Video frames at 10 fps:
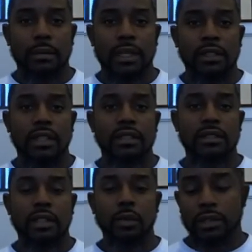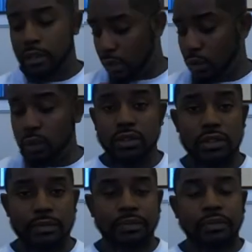contingency with
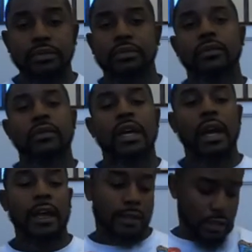Lose. All right,